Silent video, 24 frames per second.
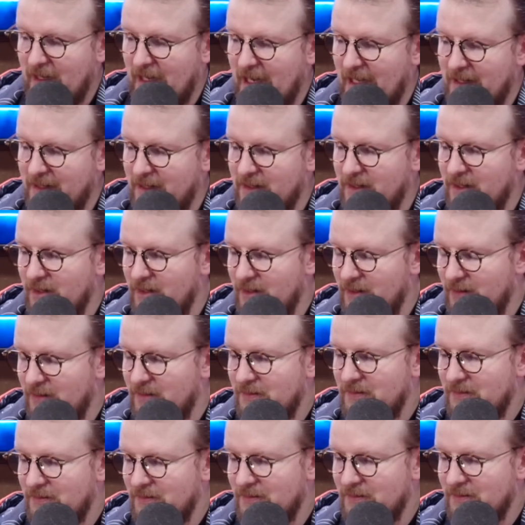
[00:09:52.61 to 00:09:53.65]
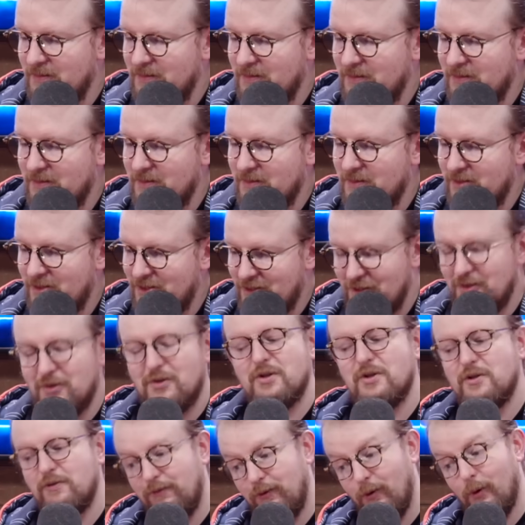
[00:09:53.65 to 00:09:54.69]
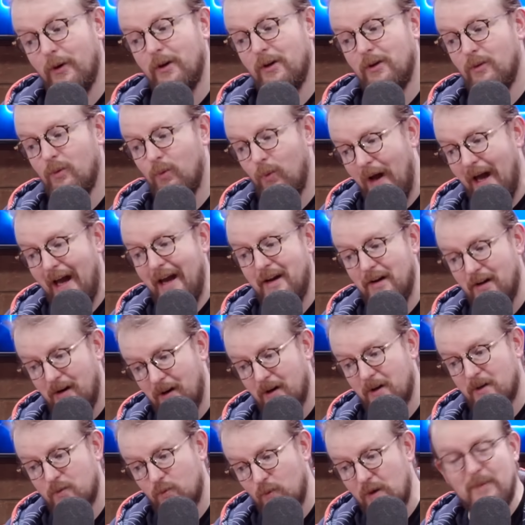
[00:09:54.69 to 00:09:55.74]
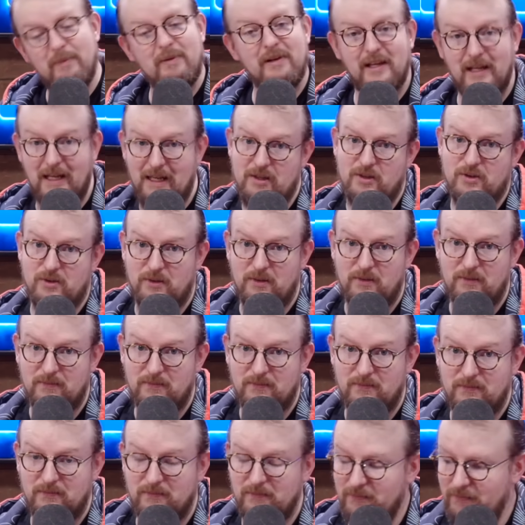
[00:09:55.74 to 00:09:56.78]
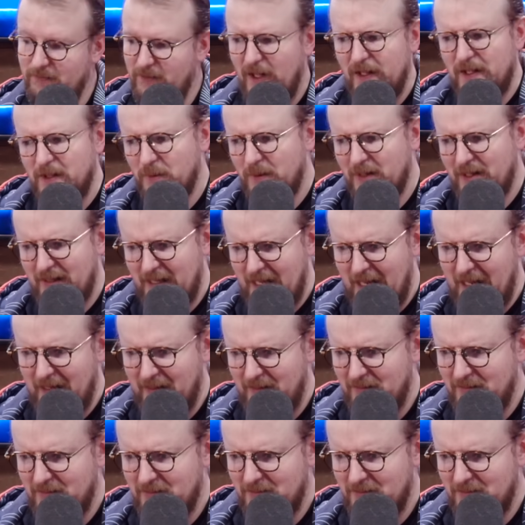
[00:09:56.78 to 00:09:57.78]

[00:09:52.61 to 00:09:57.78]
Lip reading: And then the Surge Foil Wide Art Weeping Angel following that.